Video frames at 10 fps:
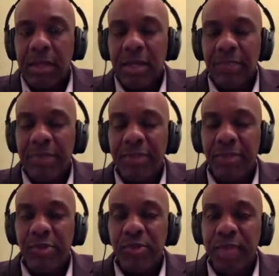It depends
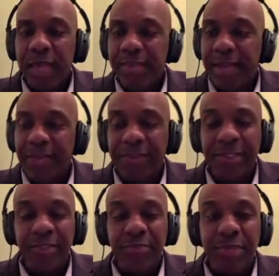on whose hands,
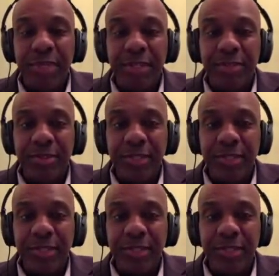obviously, you put it into,